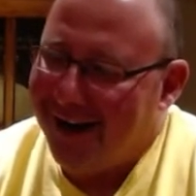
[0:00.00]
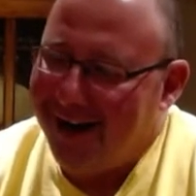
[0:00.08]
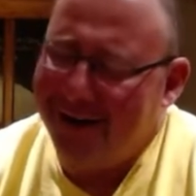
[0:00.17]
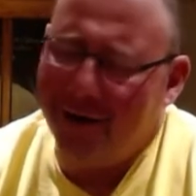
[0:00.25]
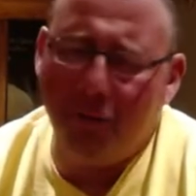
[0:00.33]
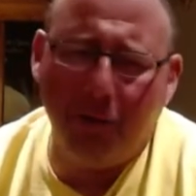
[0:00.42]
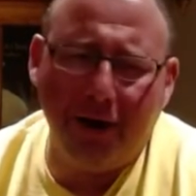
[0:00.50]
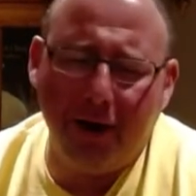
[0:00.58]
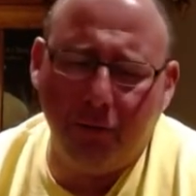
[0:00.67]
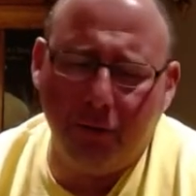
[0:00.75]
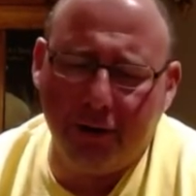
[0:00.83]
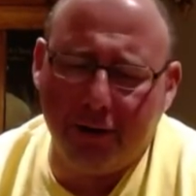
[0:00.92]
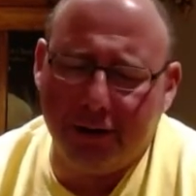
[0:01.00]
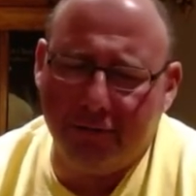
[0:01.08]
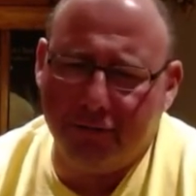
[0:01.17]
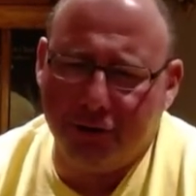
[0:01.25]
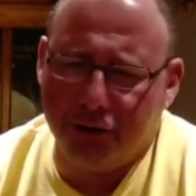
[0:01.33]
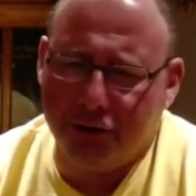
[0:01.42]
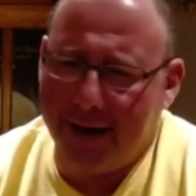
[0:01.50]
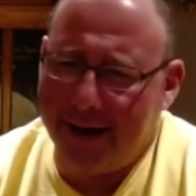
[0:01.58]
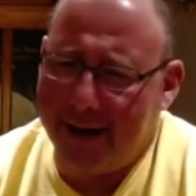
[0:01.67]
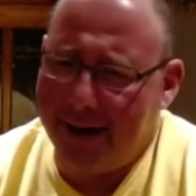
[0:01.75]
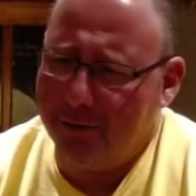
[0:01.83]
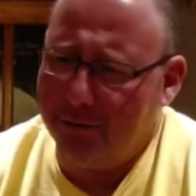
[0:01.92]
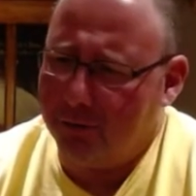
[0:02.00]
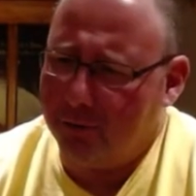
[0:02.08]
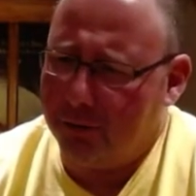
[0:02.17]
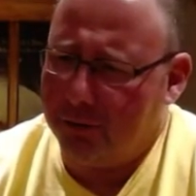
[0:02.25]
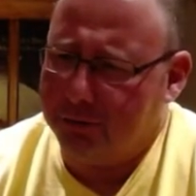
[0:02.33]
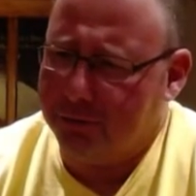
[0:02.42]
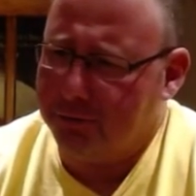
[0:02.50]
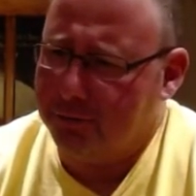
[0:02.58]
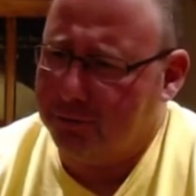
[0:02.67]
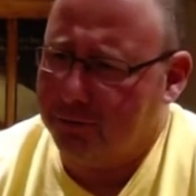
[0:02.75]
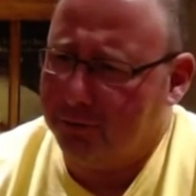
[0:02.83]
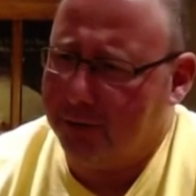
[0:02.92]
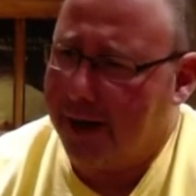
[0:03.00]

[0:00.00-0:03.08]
I know, but I wanted to give a shout out also to